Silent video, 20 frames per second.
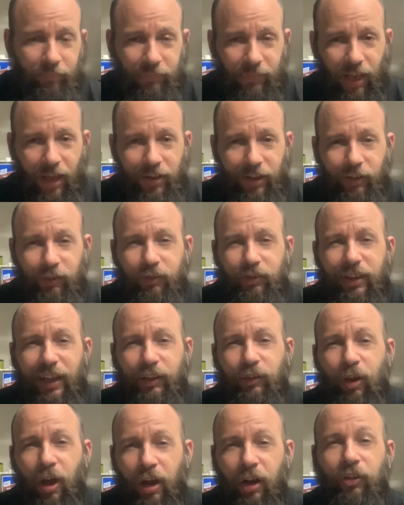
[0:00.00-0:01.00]
And they
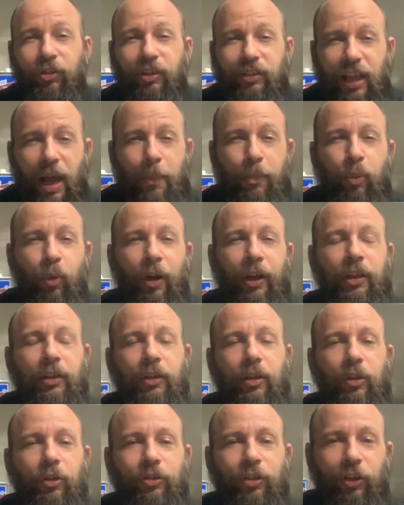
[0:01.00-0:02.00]
taught us at that point
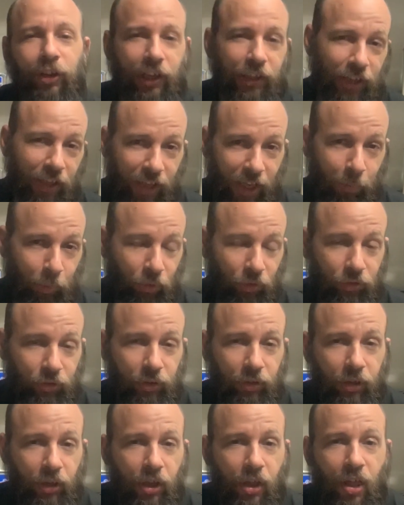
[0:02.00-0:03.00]
to look at the labels.
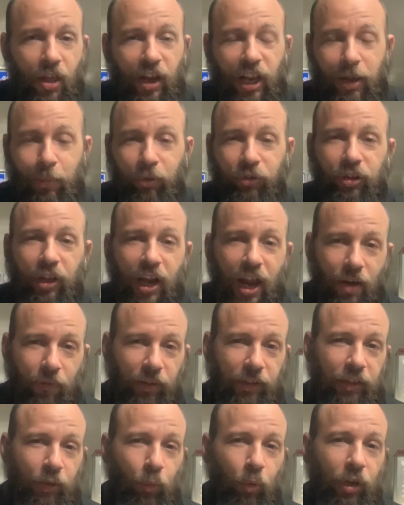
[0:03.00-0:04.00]
Labels on
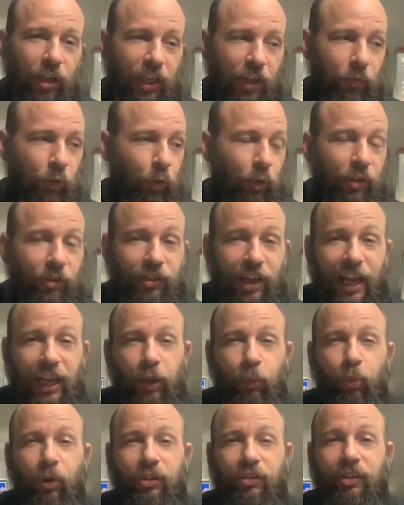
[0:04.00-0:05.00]
everything will give you exactly
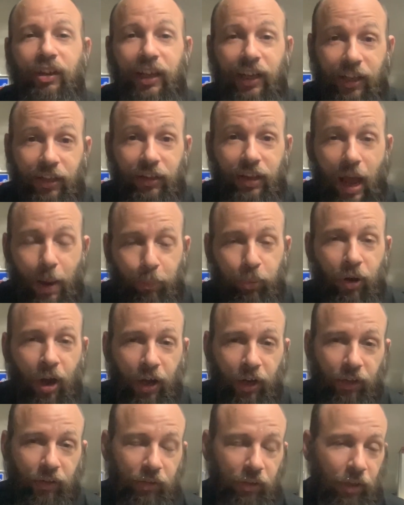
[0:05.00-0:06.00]
what's in that
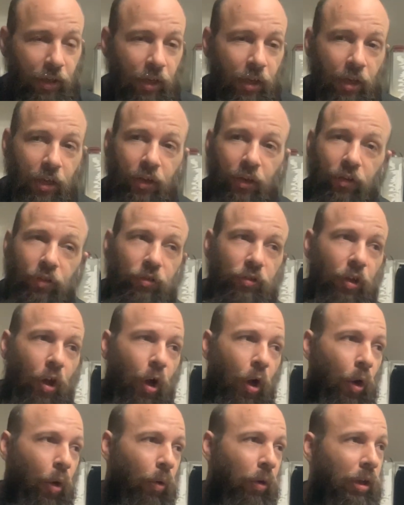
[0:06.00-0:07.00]
product.
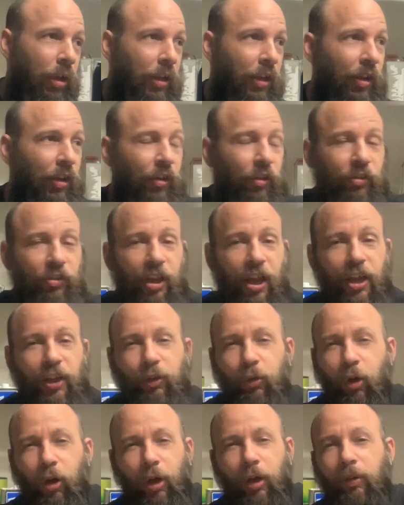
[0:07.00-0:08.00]
So, say
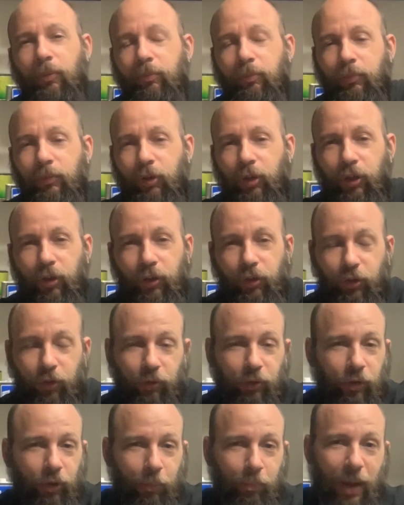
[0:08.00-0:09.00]
your
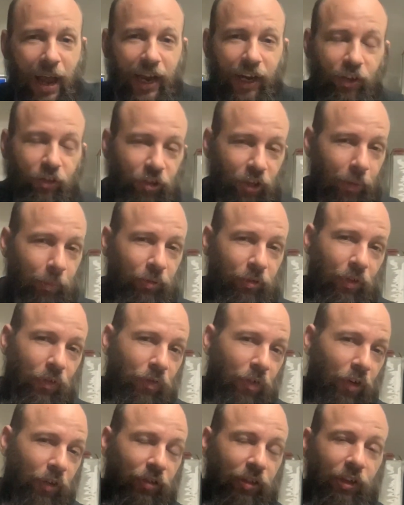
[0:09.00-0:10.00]
bag of chips, the
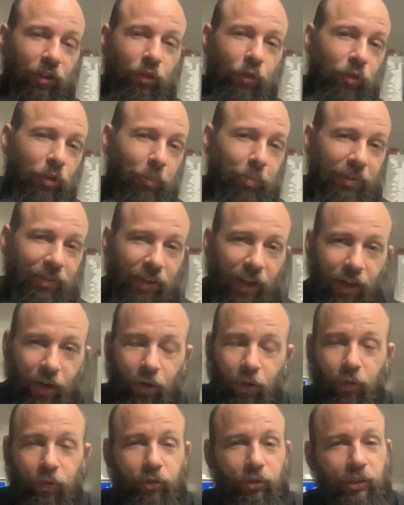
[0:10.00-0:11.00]
first thing is usually
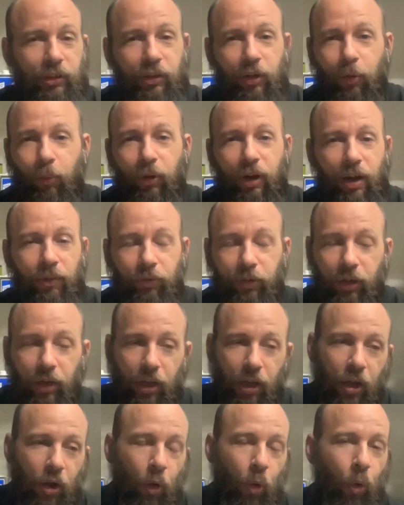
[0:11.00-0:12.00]
potatoes, whatever,
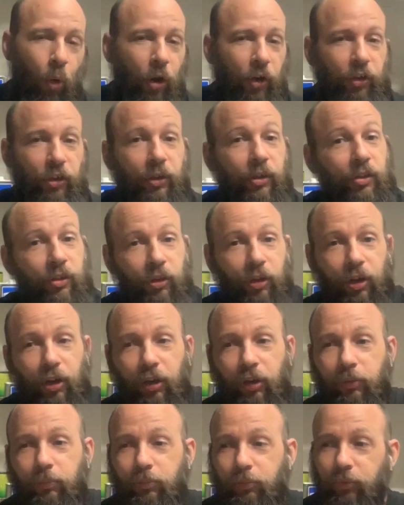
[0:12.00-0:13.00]
or
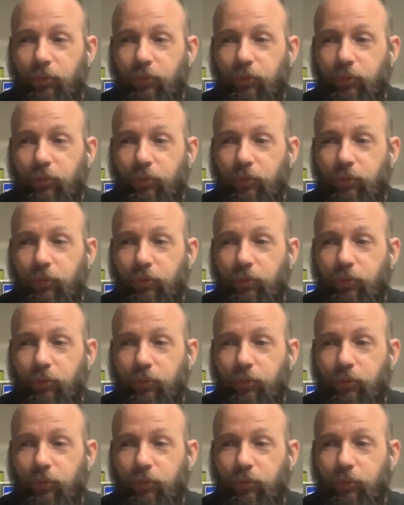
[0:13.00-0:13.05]
your